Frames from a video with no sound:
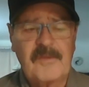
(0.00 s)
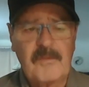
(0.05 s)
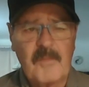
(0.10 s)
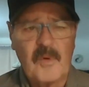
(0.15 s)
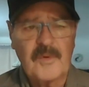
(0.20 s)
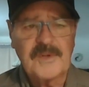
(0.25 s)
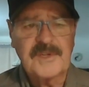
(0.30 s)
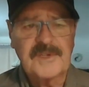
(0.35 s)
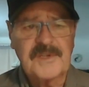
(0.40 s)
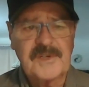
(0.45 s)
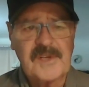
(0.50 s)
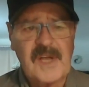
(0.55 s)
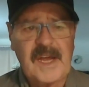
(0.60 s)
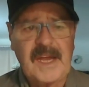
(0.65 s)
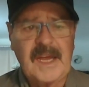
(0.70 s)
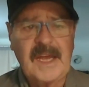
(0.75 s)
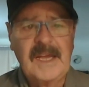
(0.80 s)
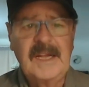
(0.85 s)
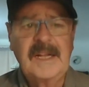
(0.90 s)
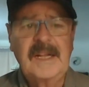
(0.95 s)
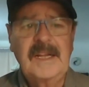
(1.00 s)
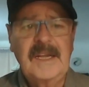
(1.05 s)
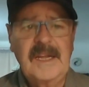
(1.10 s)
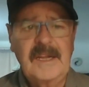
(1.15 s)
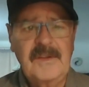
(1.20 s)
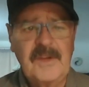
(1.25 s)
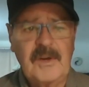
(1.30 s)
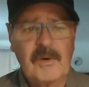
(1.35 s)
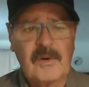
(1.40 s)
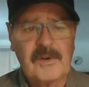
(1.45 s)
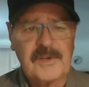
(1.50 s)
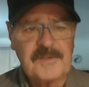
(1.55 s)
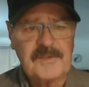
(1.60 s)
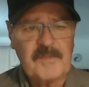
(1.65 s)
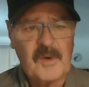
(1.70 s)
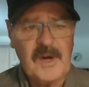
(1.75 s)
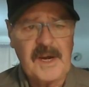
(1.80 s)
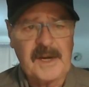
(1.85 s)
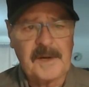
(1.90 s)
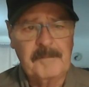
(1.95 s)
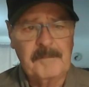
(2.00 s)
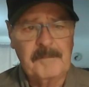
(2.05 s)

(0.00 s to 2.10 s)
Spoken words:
from Moses Lake in the early spring.